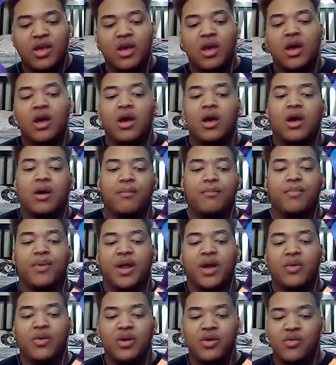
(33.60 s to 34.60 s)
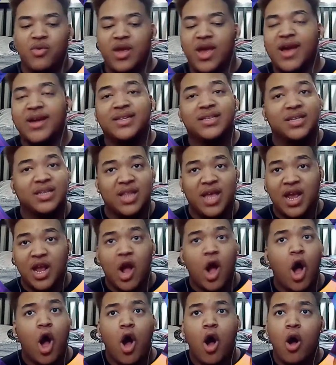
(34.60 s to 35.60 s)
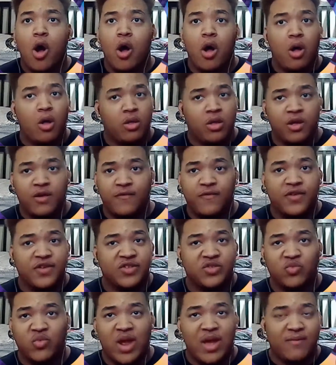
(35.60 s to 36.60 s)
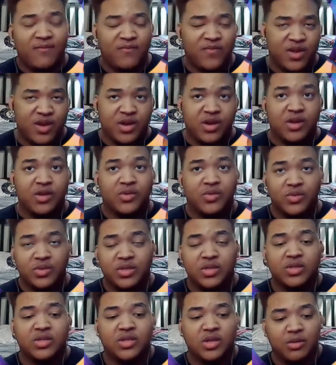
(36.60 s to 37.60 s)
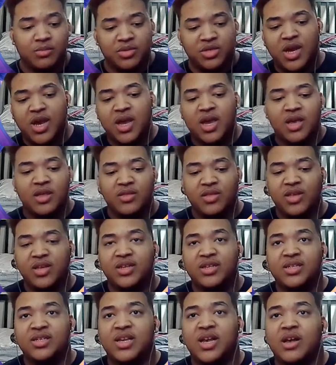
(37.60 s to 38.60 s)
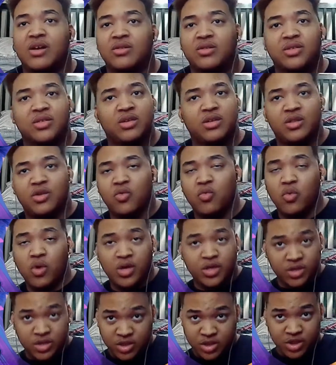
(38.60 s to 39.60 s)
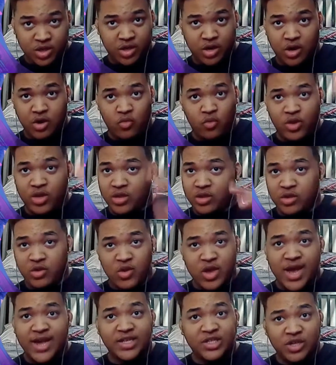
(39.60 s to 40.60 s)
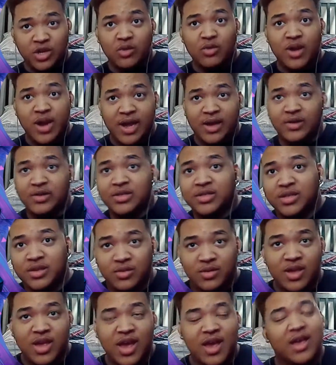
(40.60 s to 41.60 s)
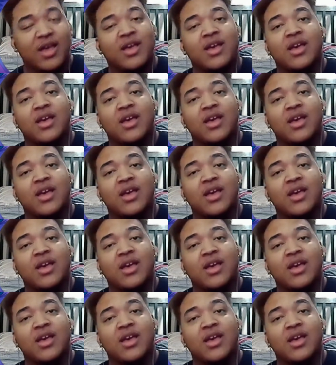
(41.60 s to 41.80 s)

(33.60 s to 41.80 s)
but I want to react to like all of his rap videos. So I'm checking these out to the ones you know, you guys know now. So yeah,